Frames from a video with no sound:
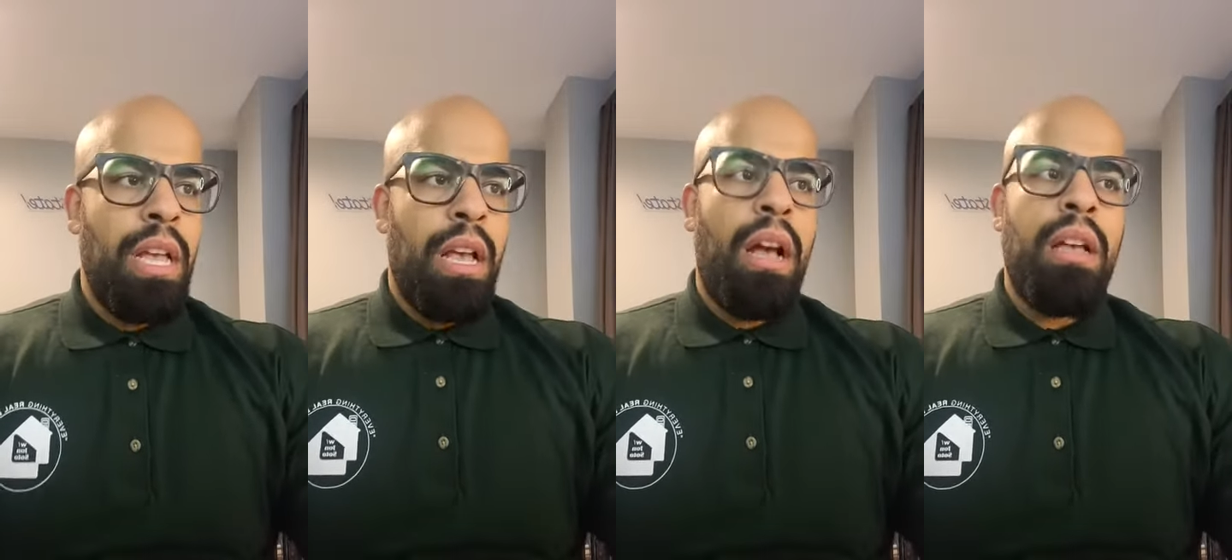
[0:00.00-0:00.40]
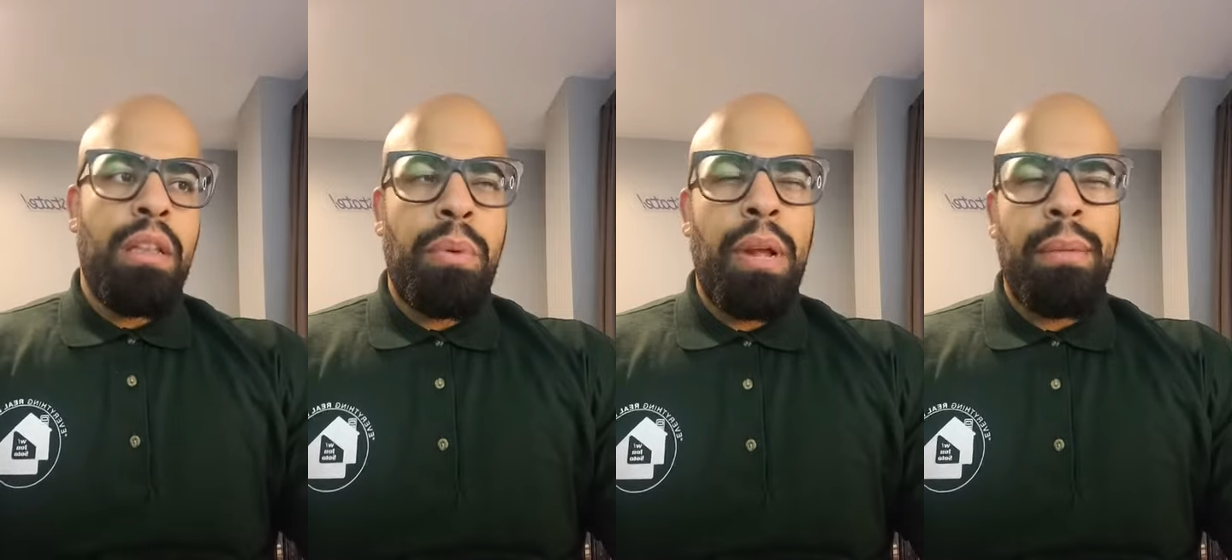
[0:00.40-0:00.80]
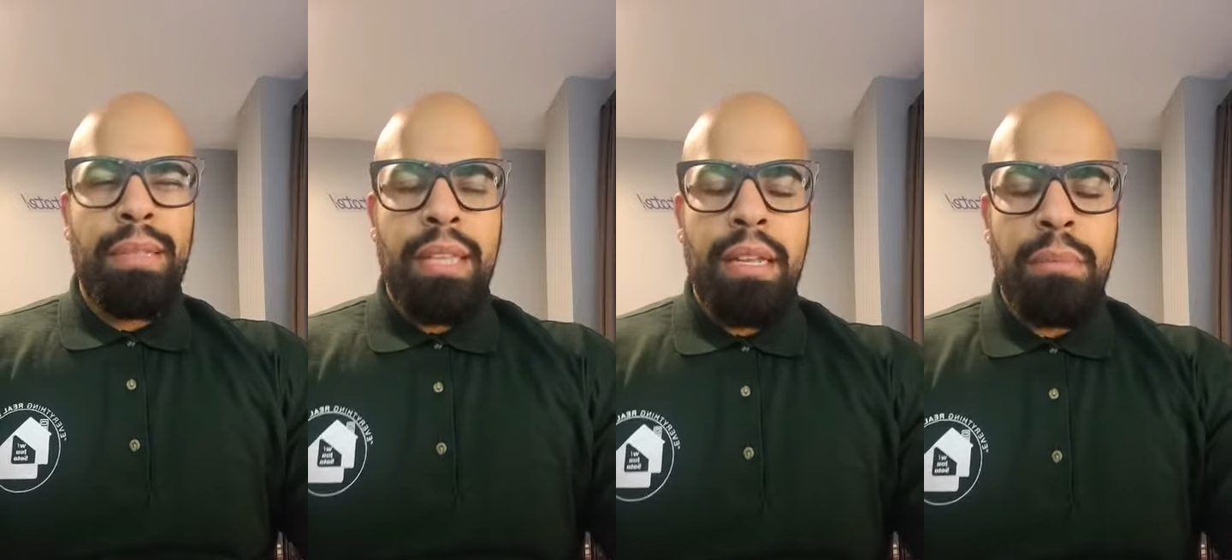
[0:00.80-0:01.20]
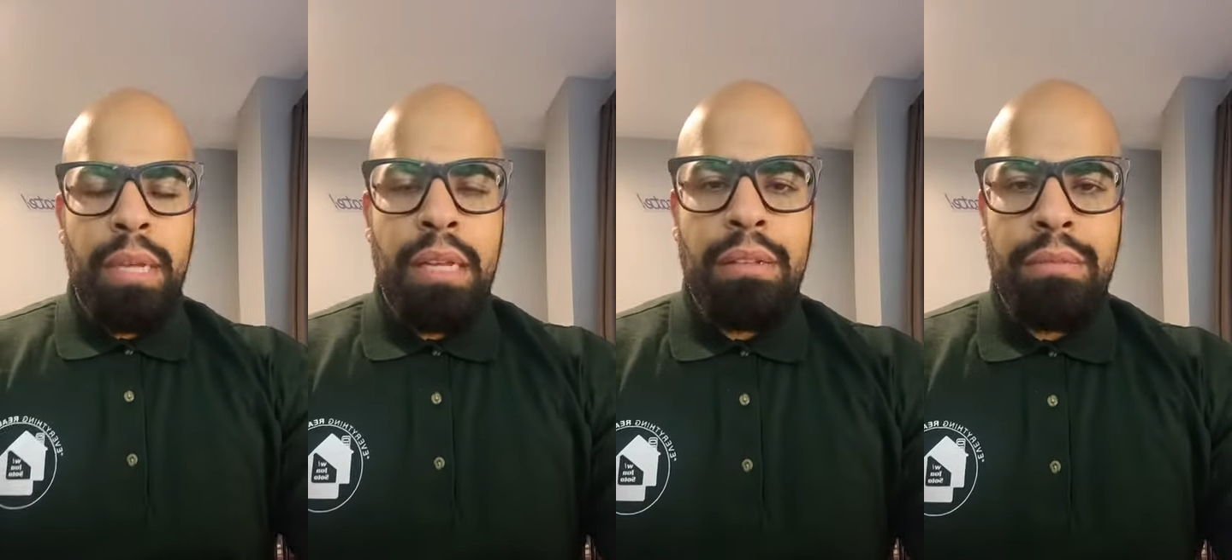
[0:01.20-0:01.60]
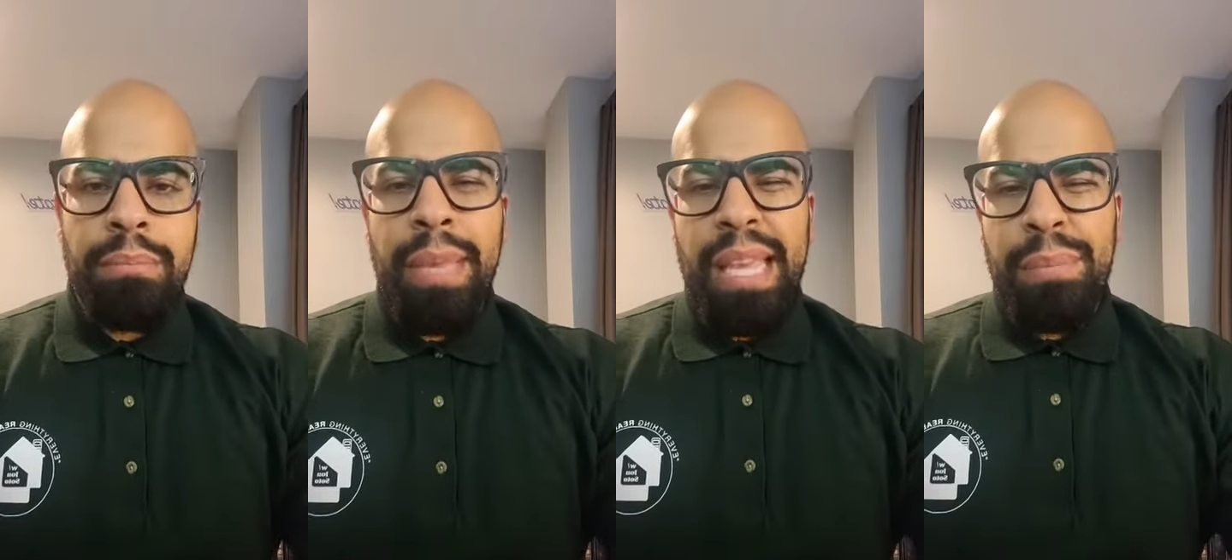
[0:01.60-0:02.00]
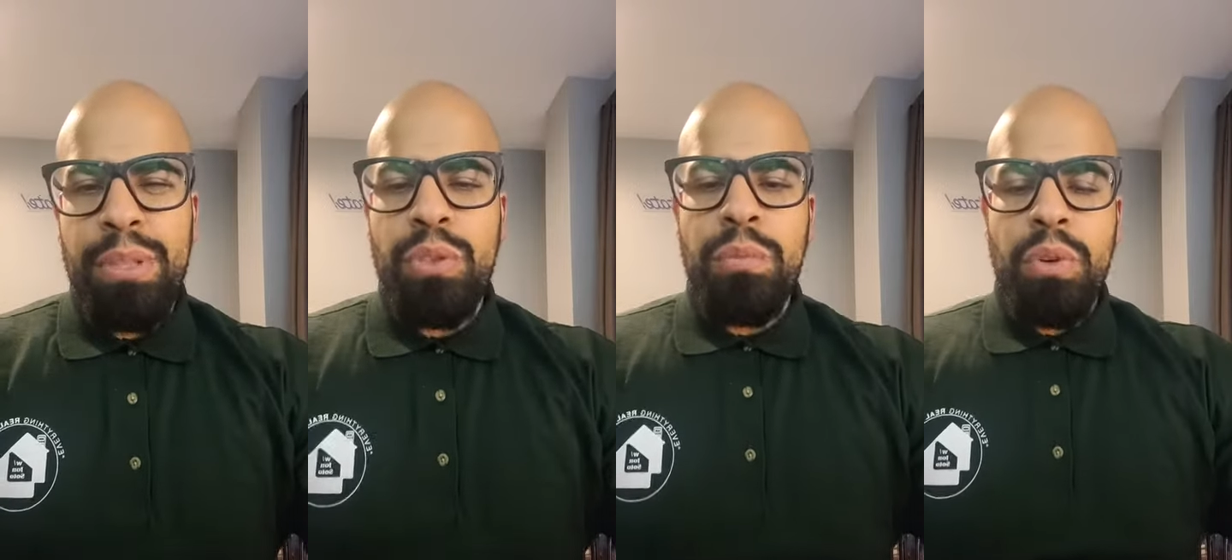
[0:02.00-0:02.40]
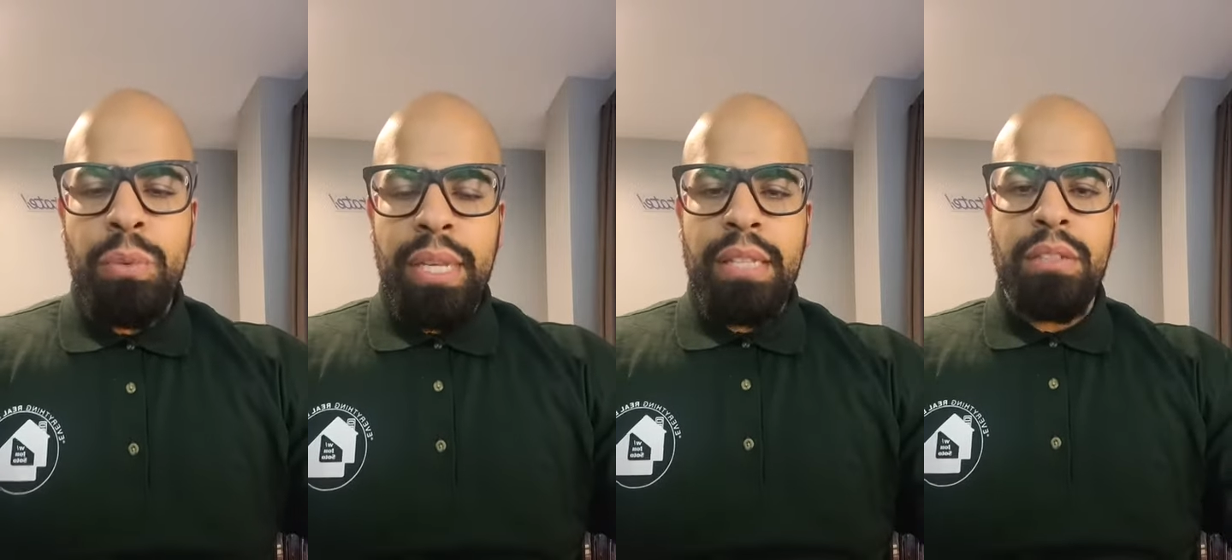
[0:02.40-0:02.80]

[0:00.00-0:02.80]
Uh, you'll probably take about maybe two more weeks,